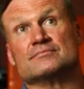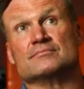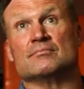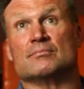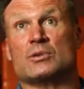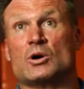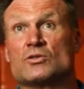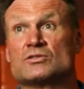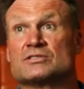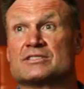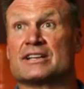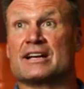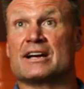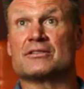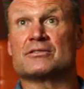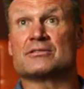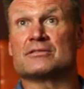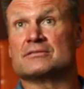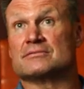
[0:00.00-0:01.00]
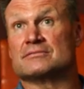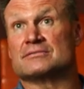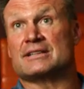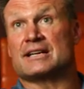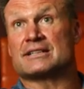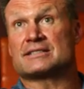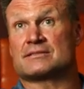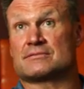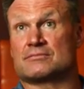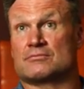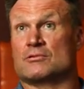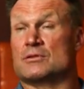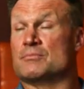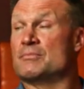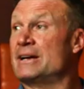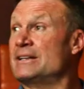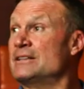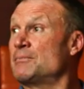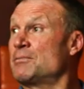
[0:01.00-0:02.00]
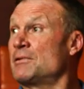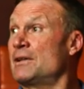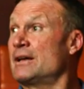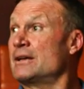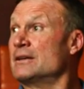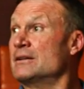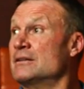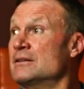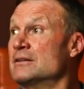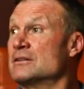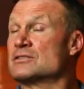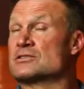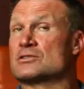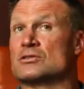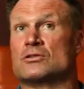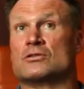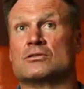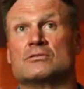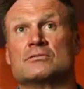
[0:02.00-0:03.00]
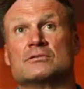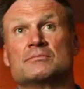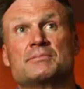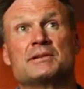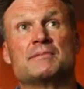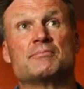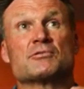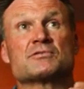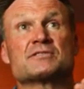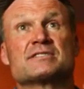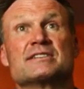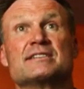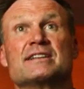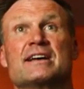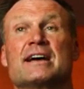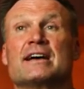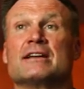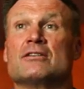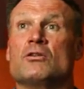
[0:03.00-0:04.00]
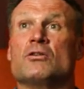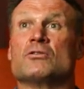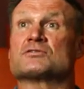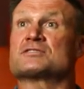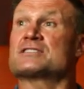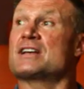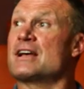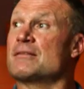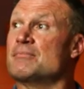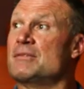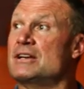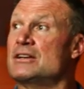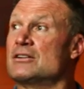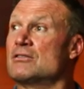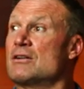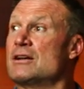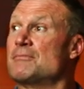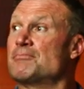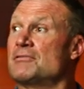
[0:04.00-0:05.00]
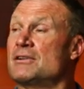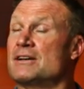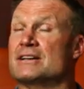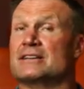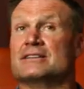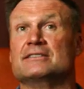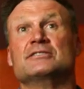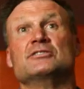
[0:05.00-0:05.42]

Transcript: both together, that's what made the play. So when people see that, oh, Zach made a great play.